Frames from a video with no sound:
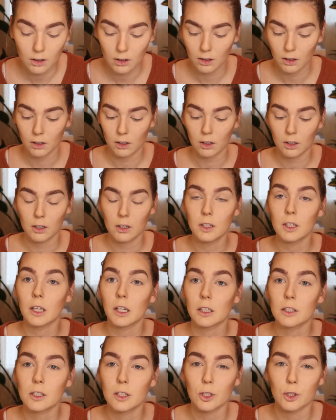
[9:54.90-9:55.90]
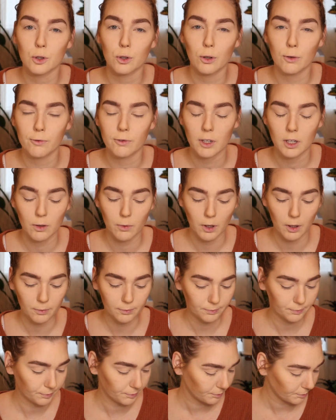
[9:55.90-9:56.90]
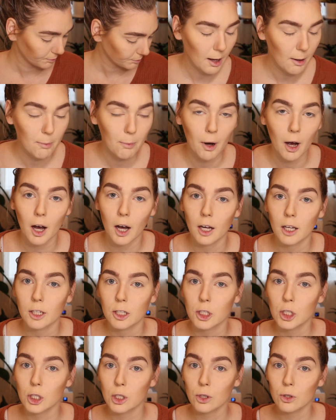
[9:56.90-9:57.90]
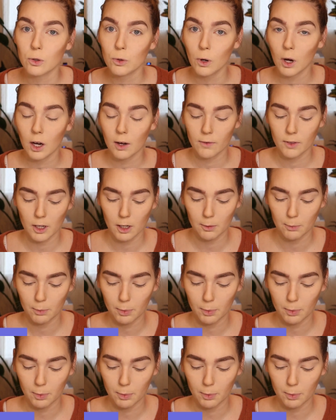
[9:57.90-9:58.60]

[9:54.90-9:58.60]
the NYX Control Freak one. I bought 2 of their